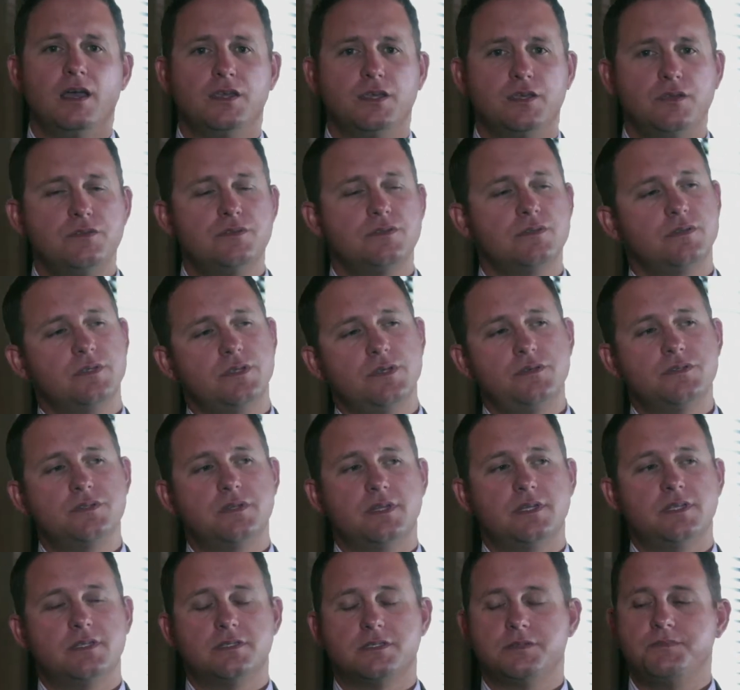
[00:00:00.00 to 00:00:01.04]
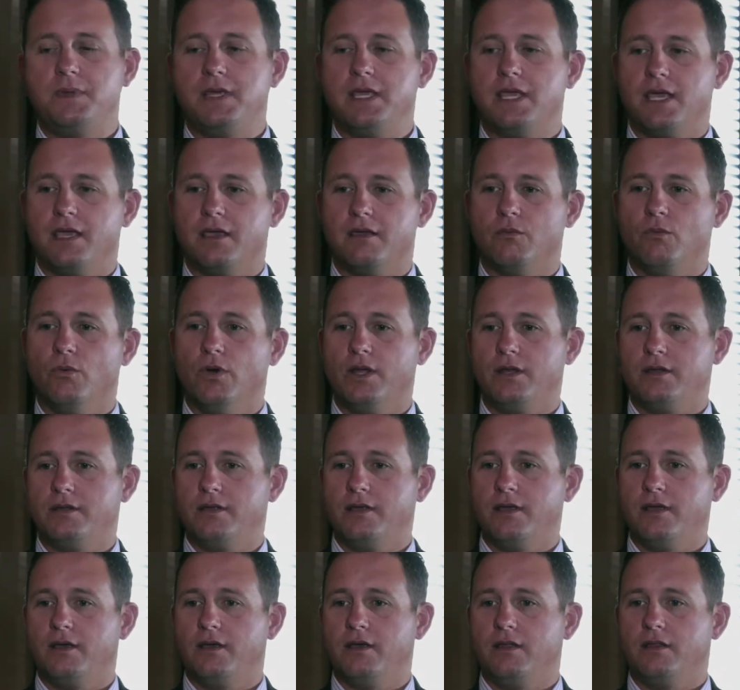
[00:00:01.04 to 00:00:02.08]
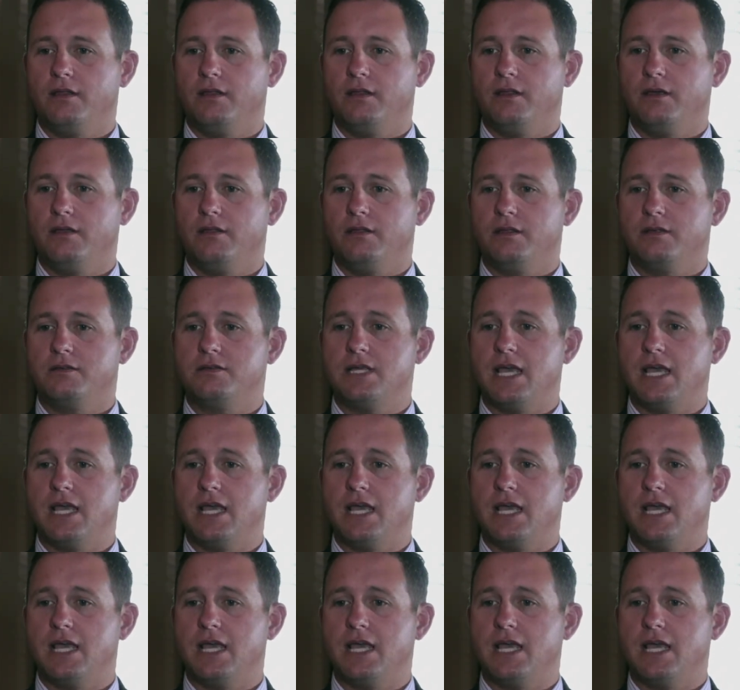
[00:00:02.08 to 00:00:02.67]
Usually speaking, what the